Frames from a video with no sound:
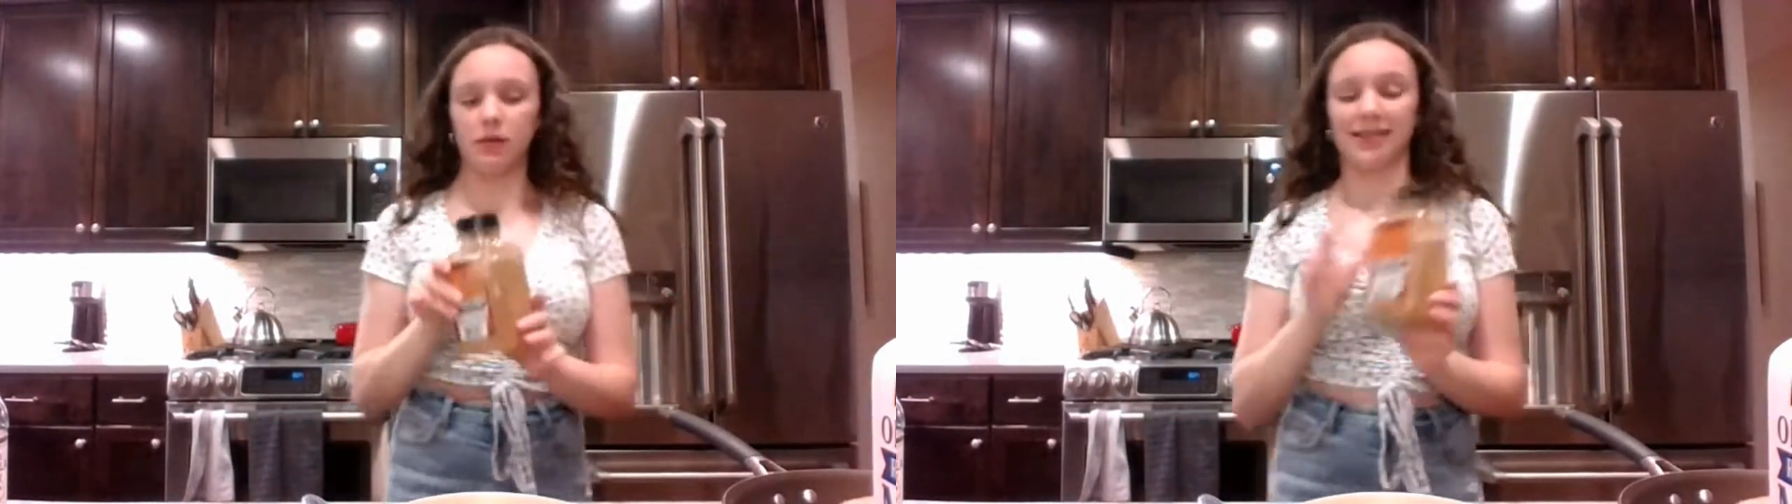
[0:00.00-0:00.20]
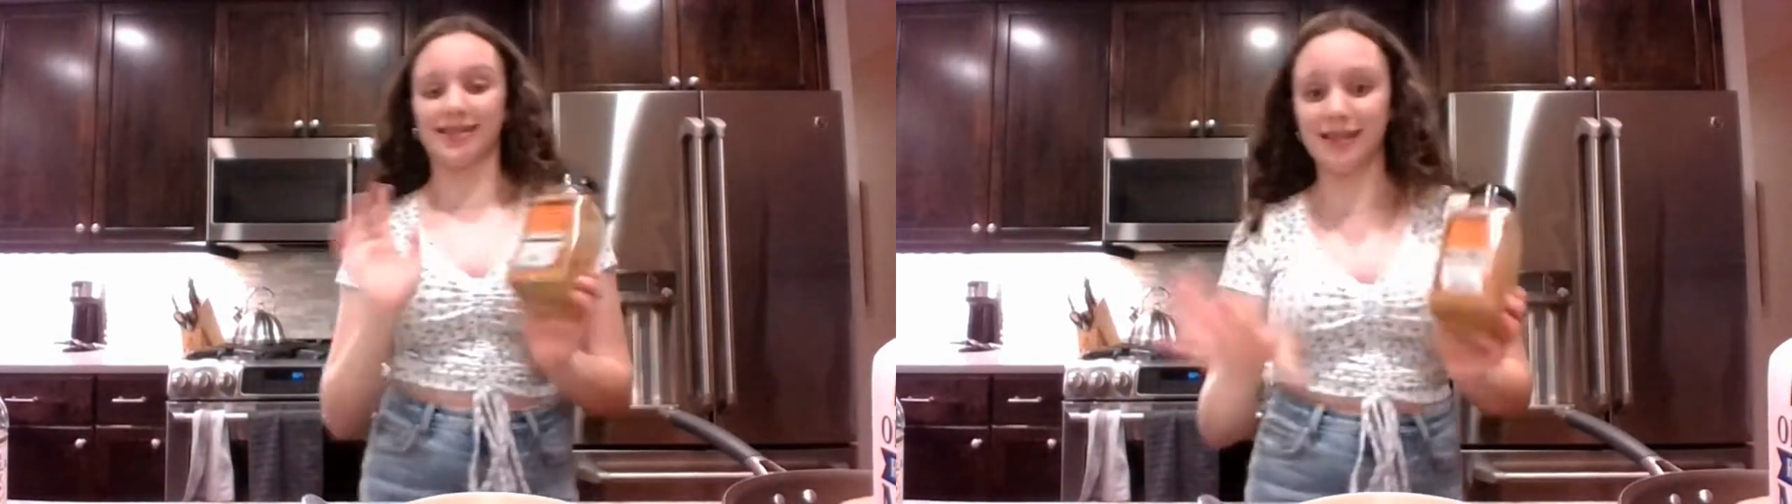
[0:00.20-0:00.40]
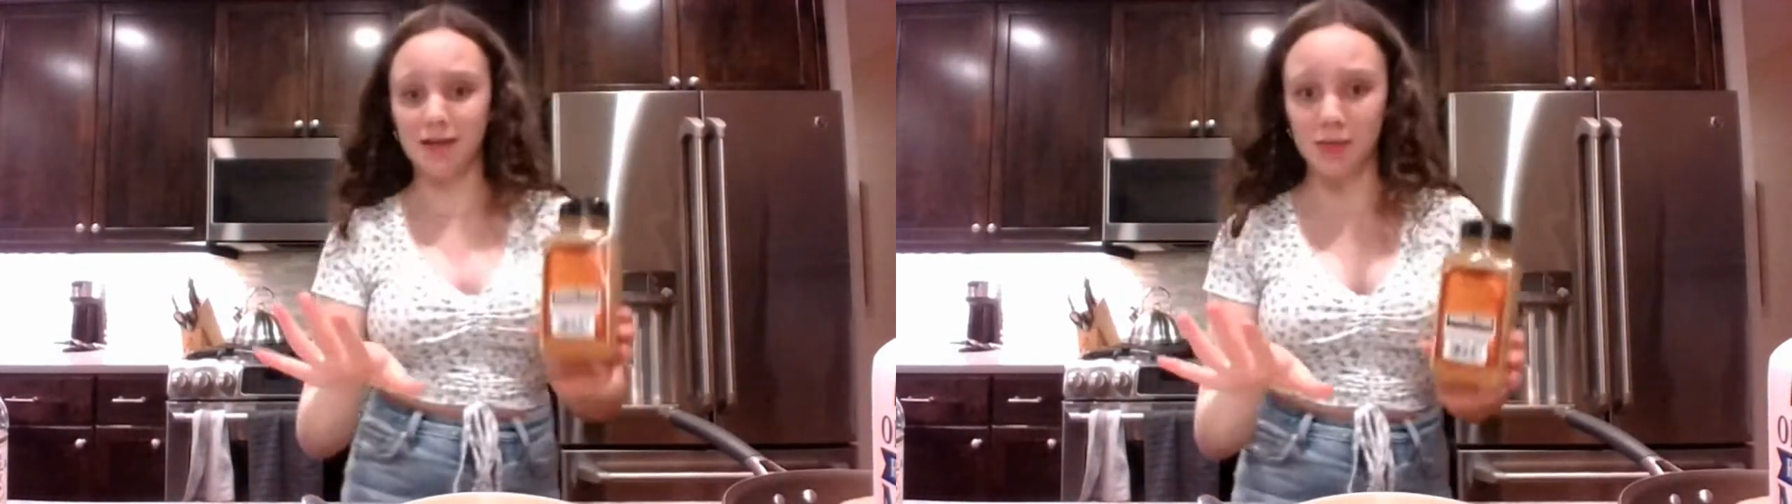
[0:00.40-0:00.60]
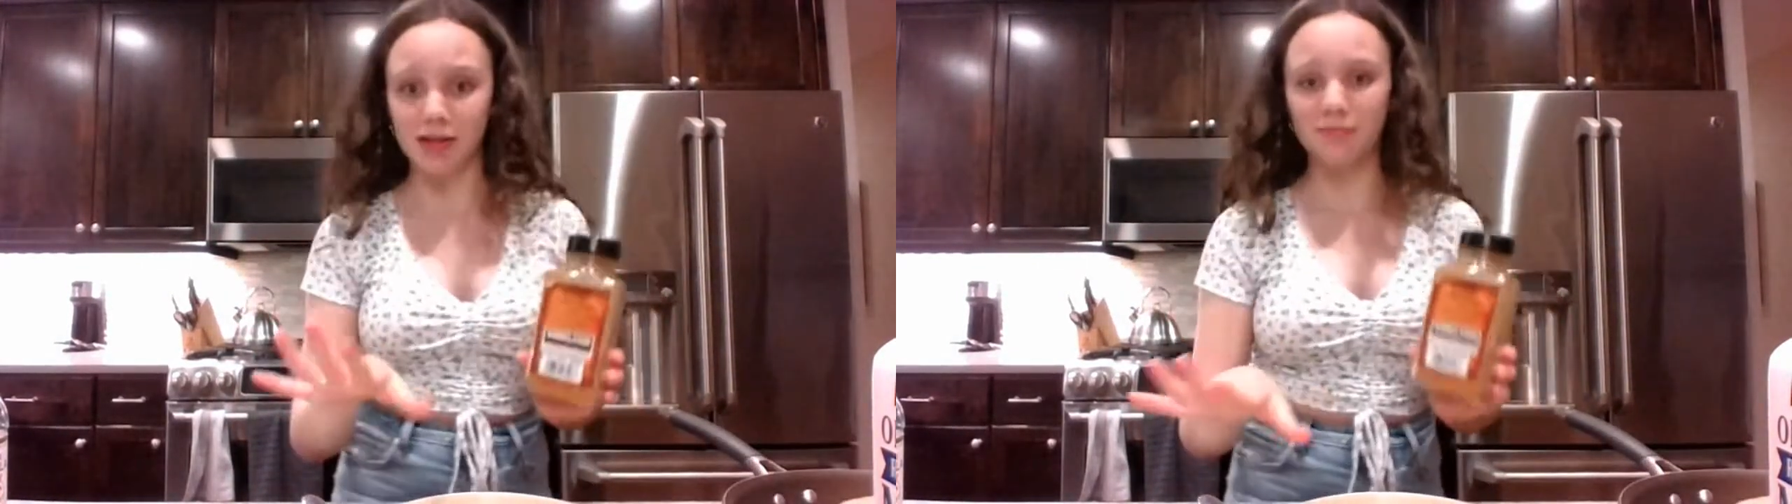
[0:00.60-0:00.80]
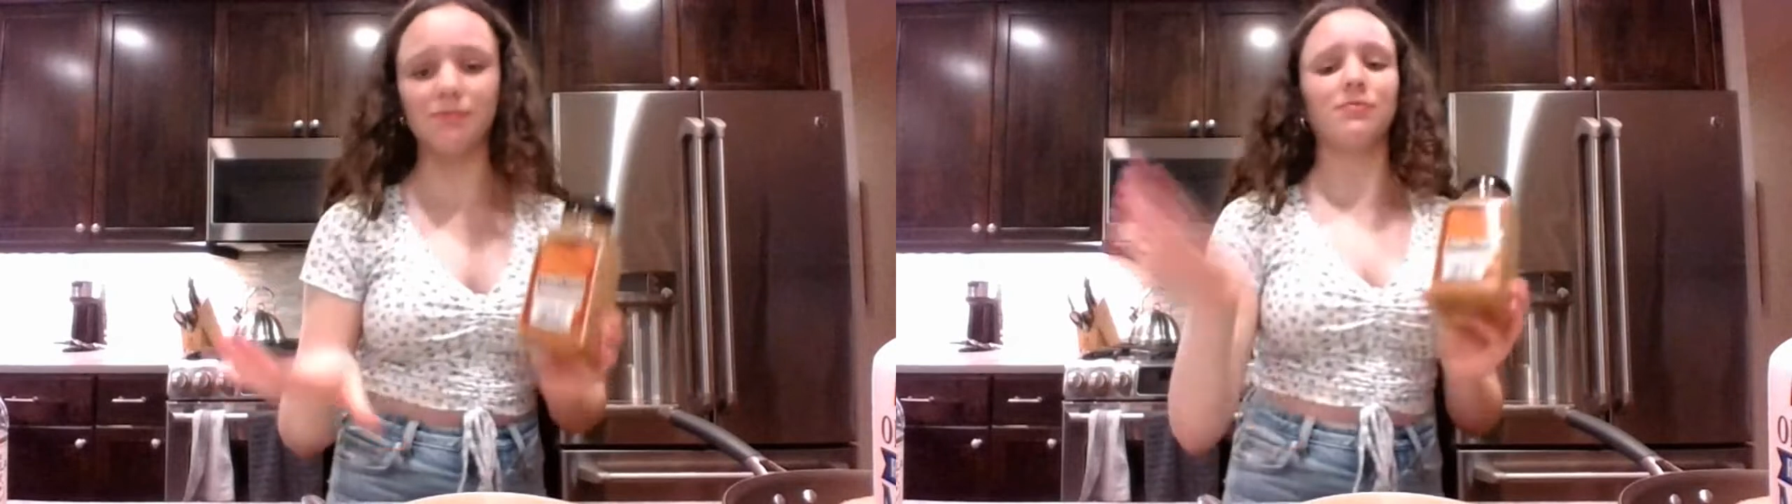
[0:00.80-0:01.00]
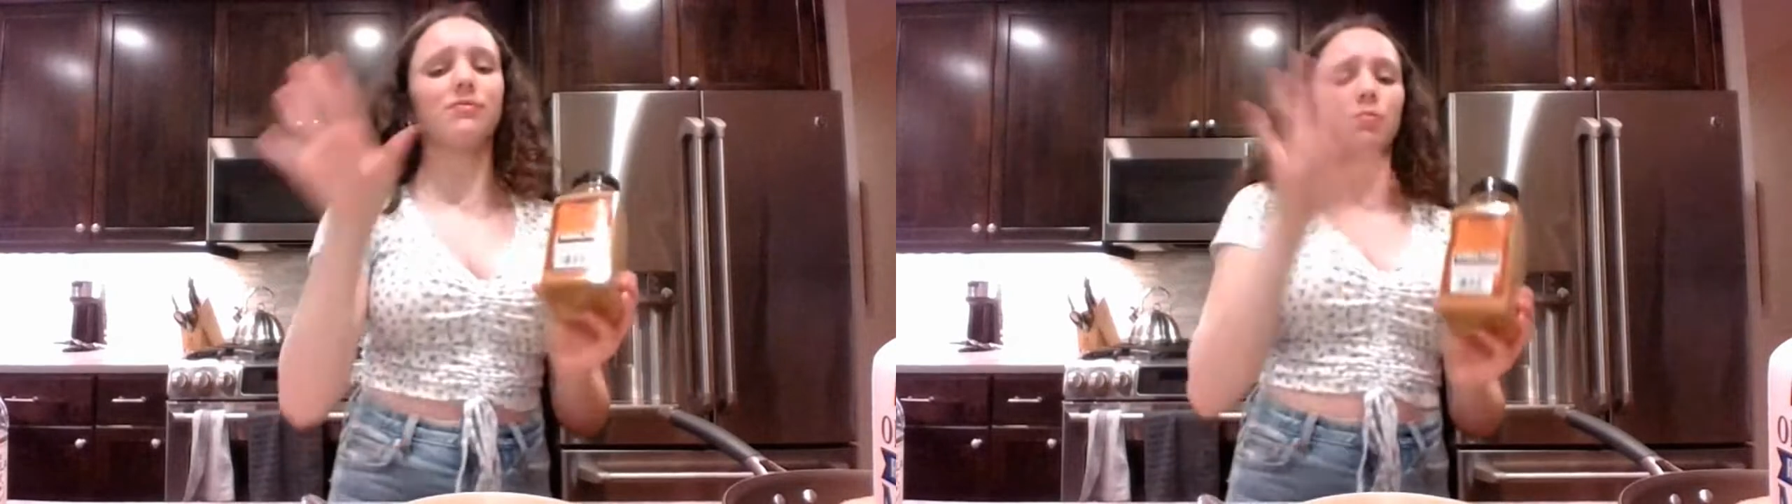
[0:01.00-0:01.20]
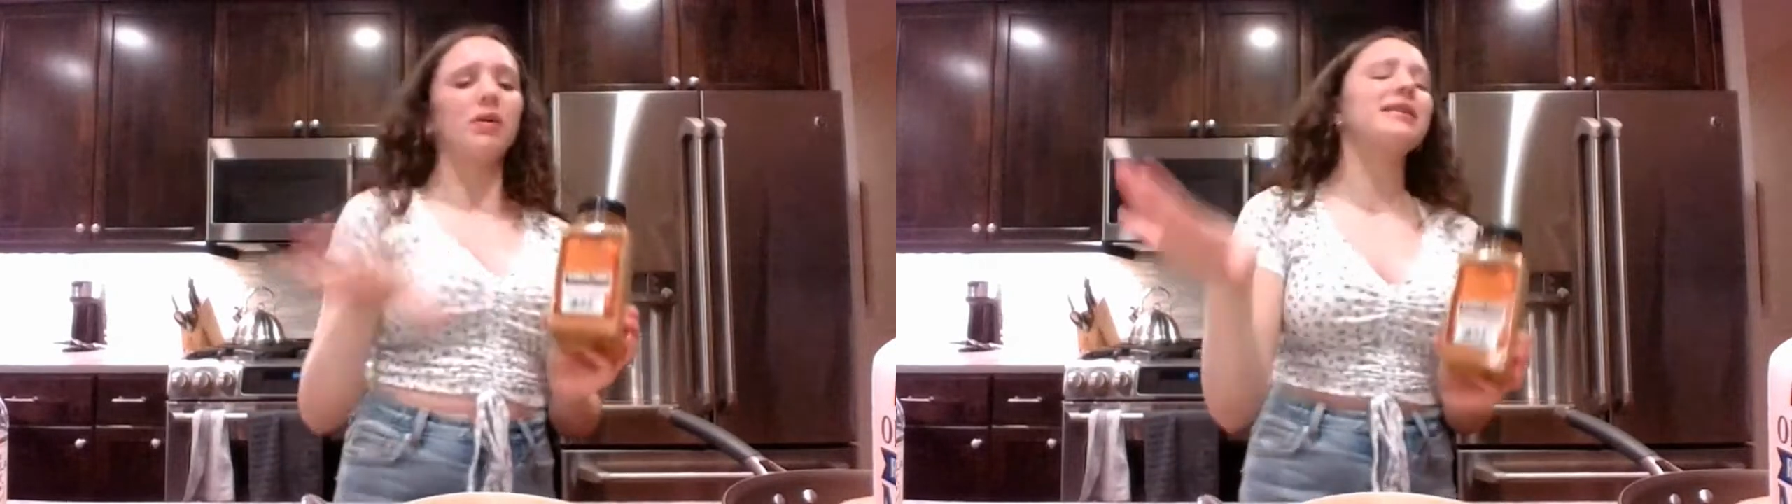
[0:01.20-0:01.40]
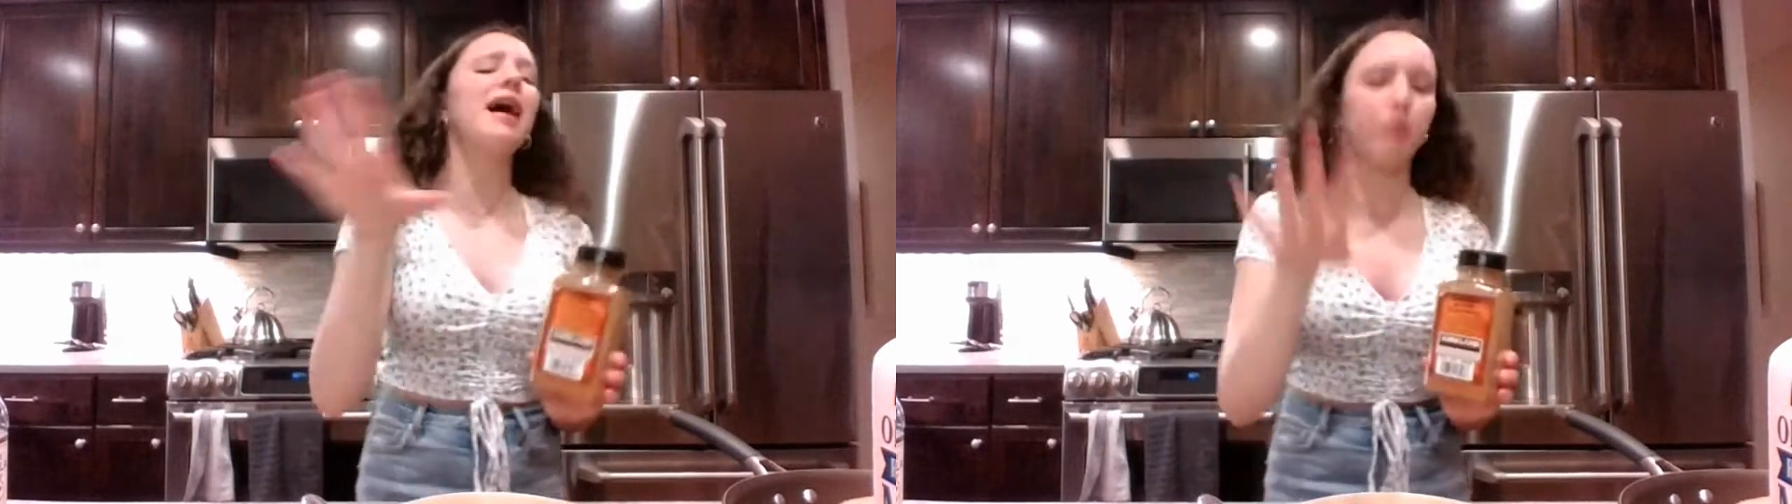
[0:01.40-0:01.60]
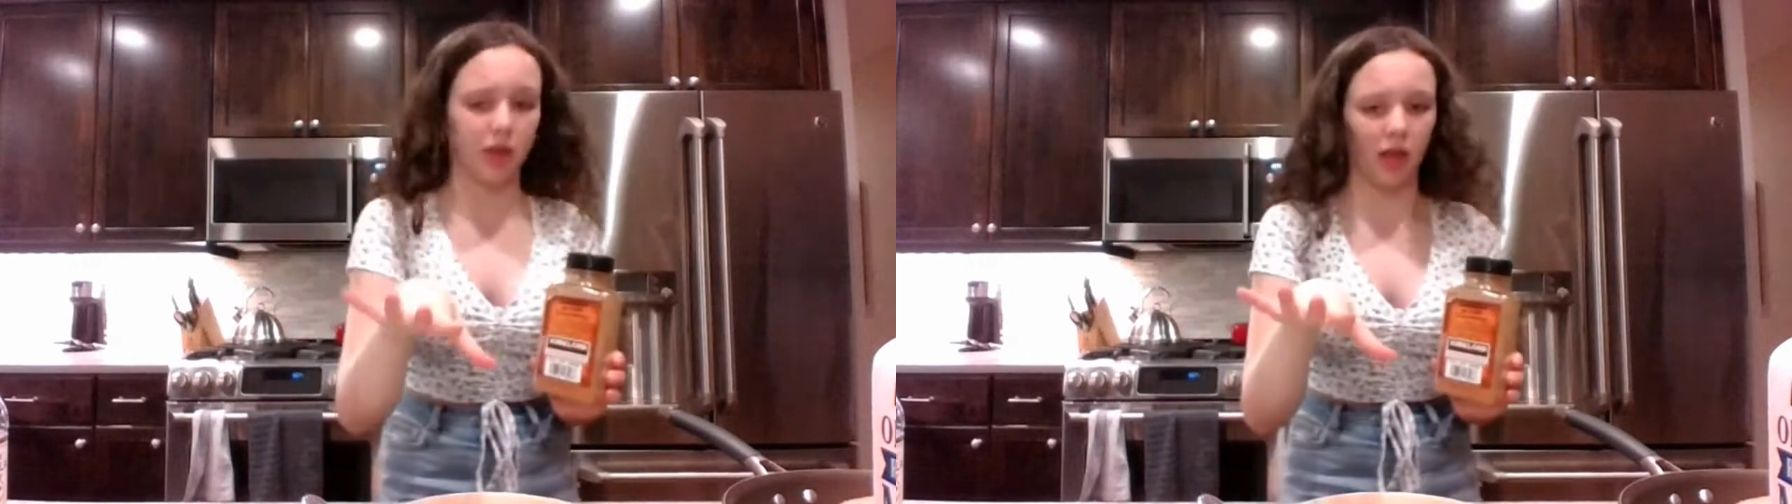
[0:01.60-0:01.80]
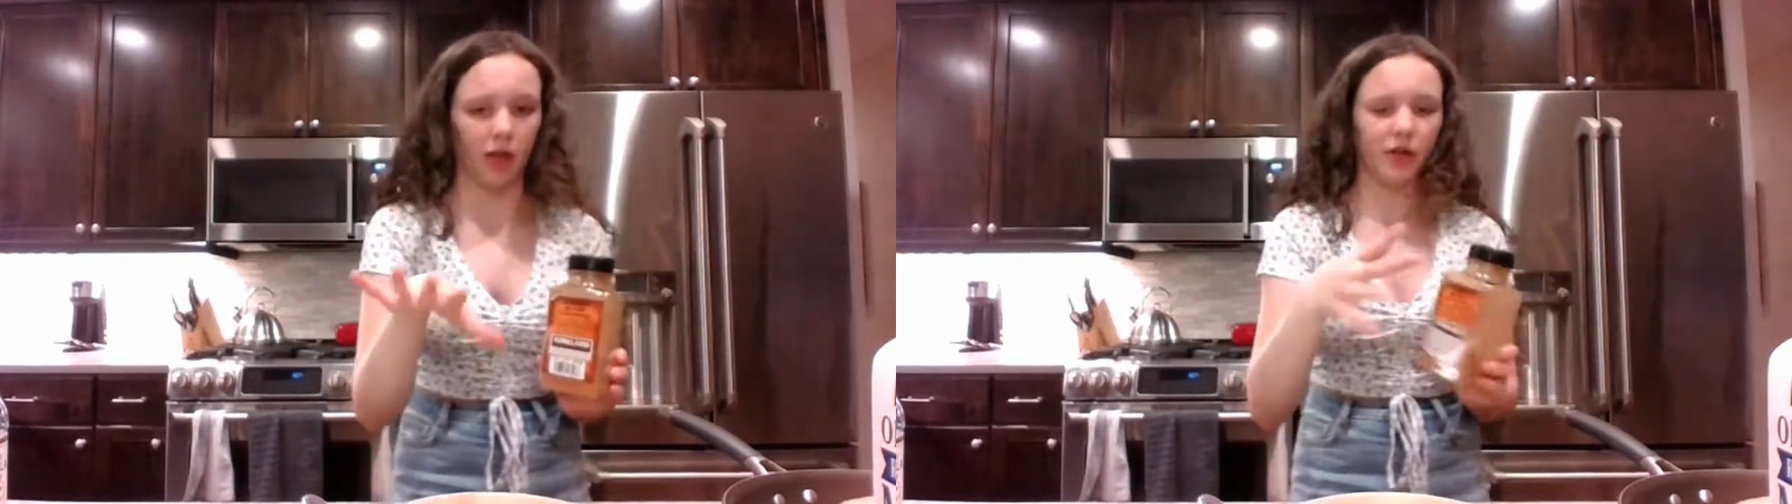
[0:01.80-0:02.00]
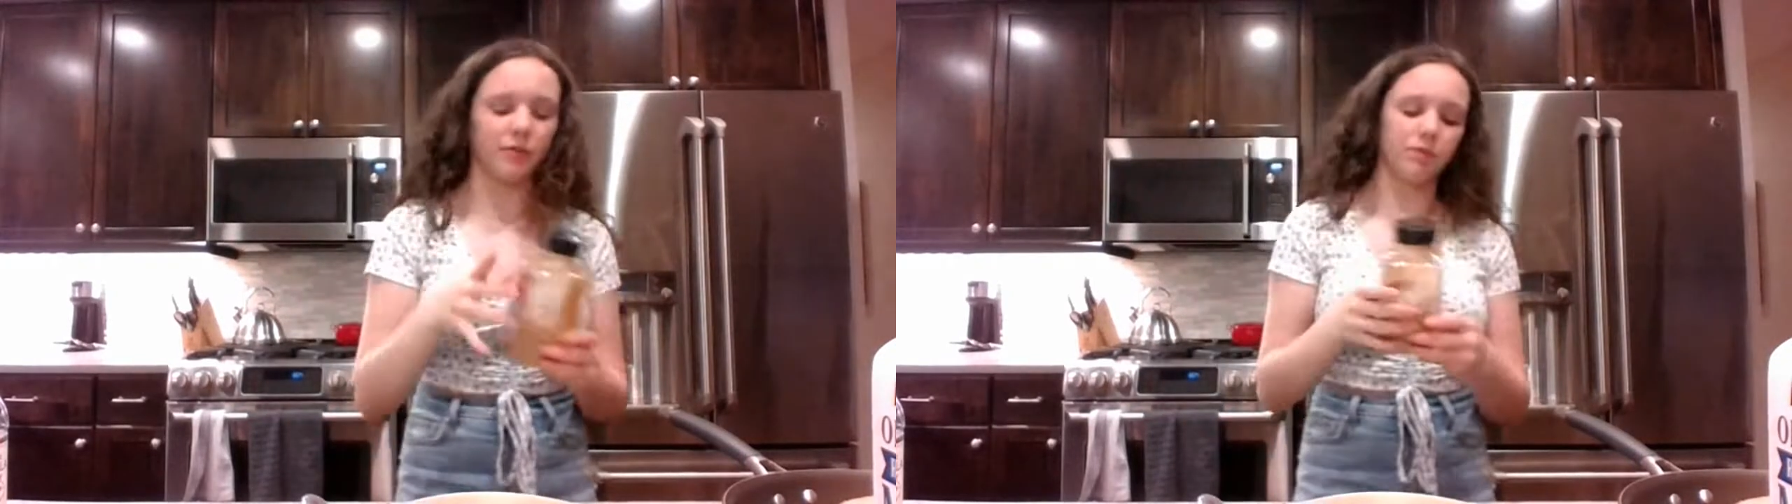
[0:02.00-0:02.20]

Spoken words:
because cinnamon makes everything good.